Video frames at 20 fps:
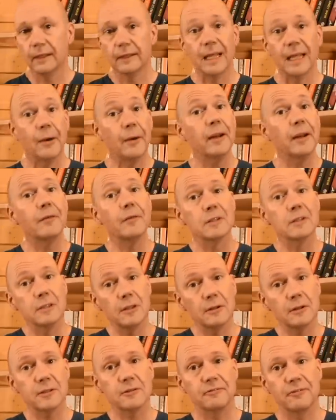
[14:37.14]
Now, I know there's
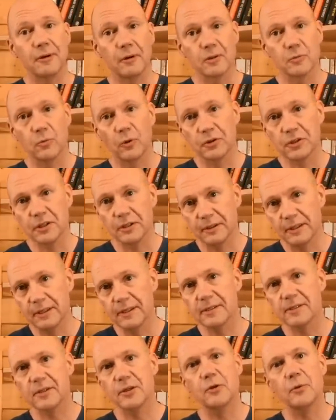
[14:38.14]
lots of folks watching
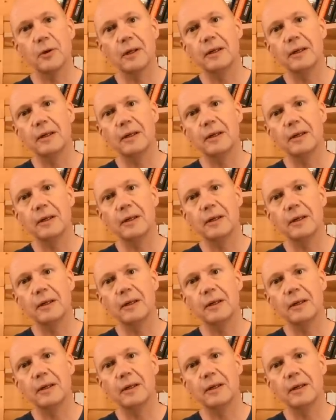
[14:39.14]
this who